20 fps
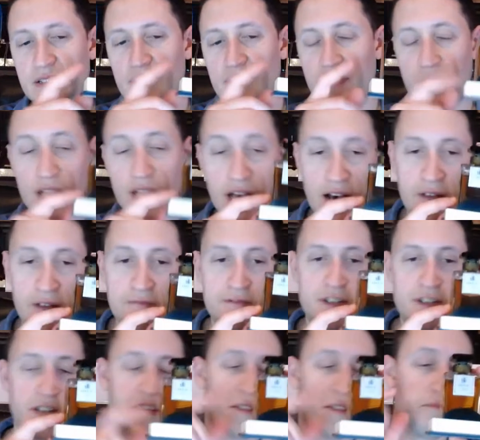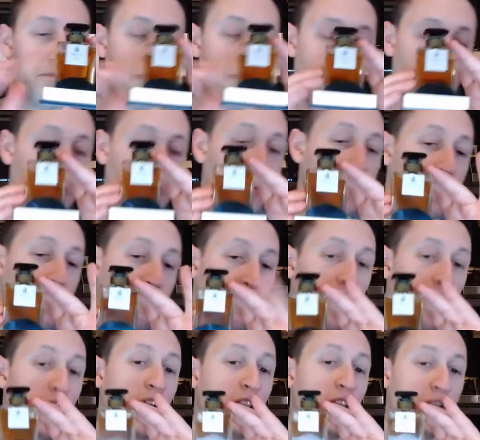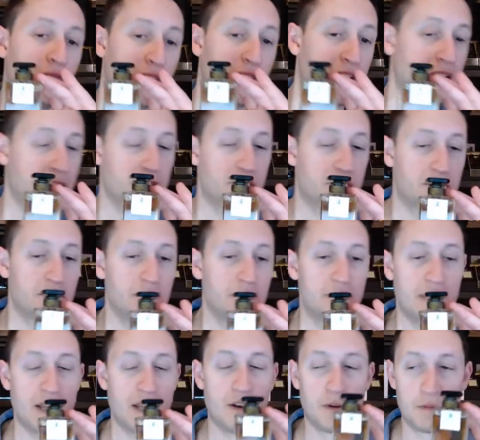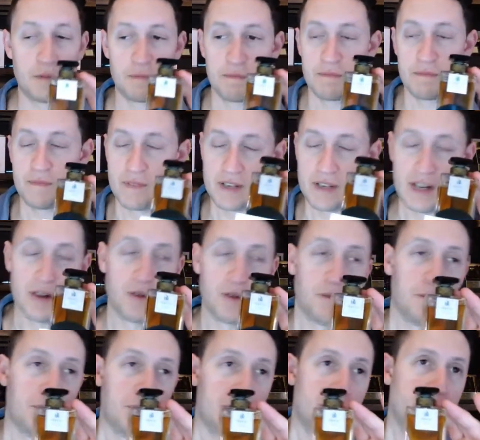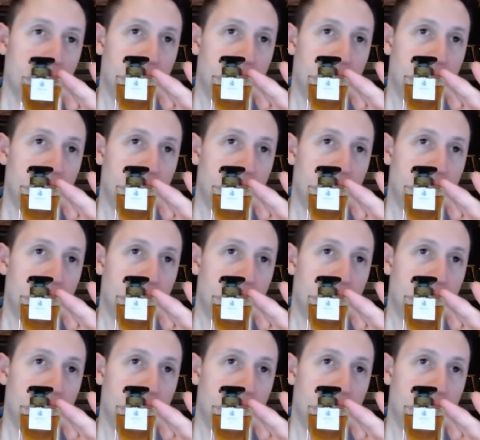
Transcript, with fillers: loved the most of all of his, you know, you know,